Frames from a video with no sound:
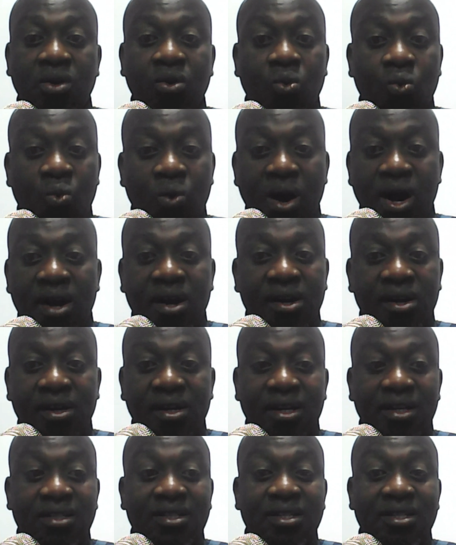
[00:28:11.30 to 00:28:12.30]
One,
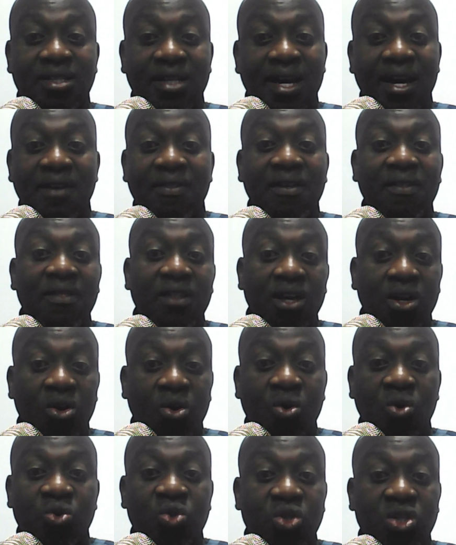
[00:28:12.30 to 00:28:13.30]
it is either they
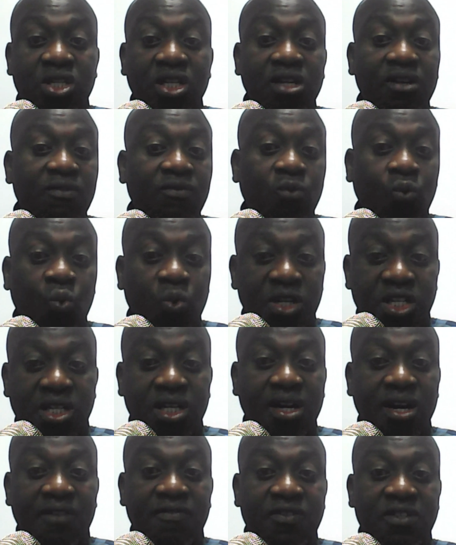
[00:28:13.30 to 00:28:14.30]
go seek
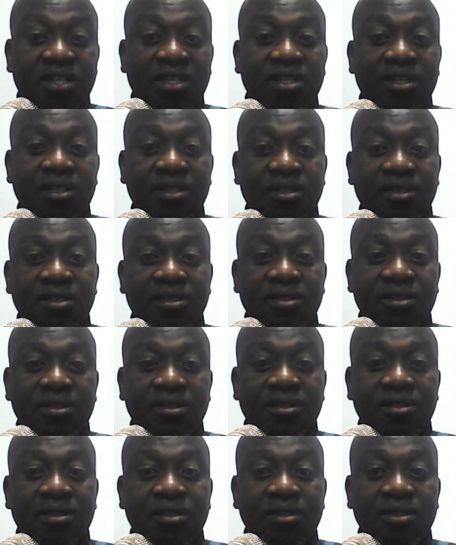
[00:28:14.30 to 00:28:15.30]
witchcraftsy,
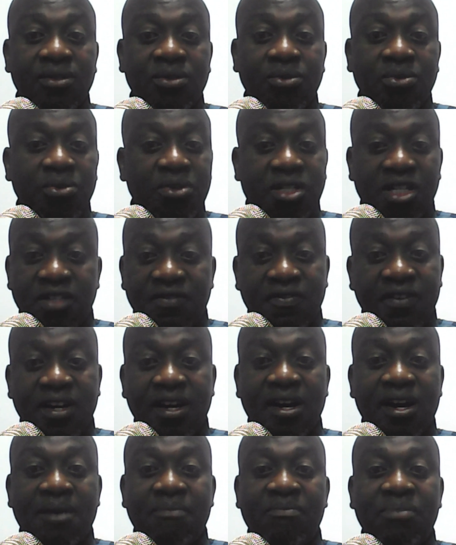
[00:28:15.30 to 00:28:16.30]
which is
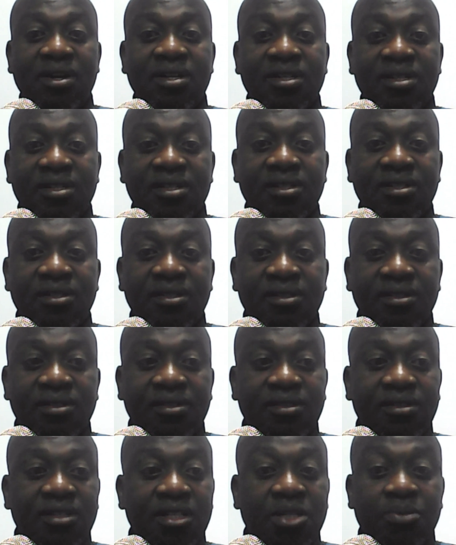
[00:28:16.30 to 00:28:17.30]
very rampant,
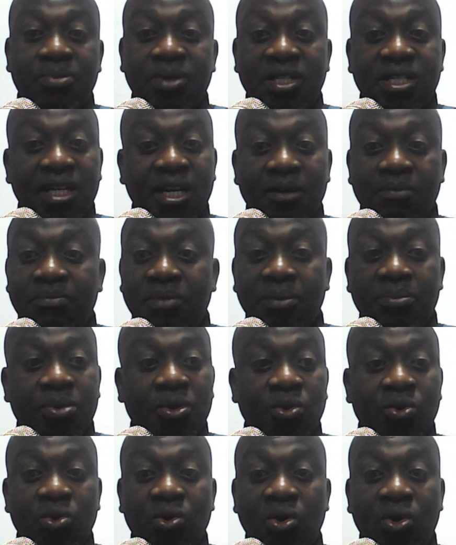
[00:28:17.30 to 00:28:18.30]
especially
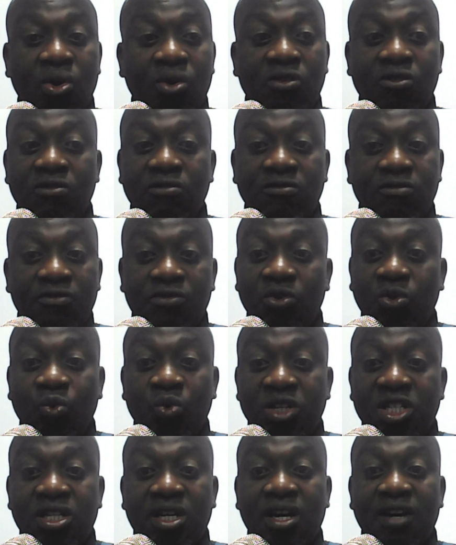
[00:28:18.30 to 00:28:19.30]
people will go for
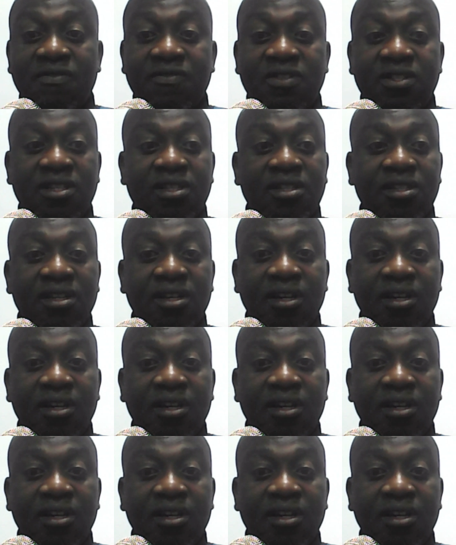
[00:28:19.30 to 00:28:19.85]
witchcraftsy